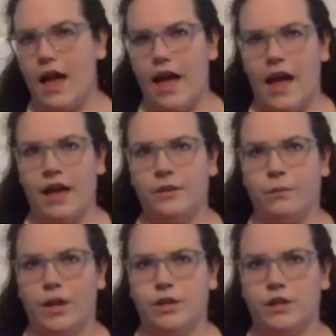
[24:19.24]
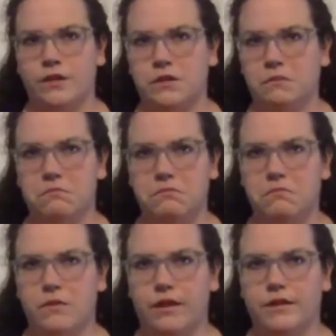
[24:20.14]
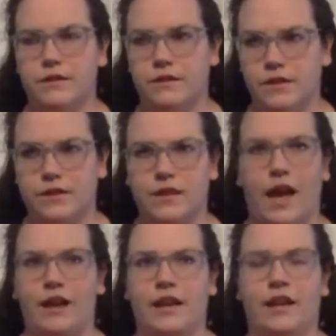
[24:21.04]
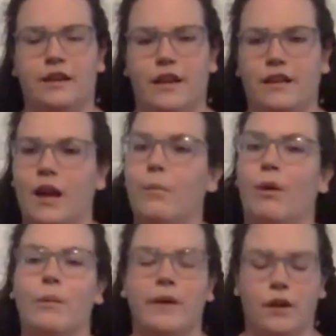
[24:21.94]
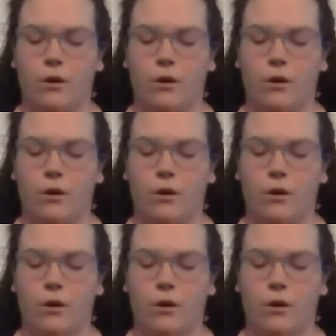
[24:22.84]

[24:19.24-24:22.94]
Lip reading: And we just decided in that moment,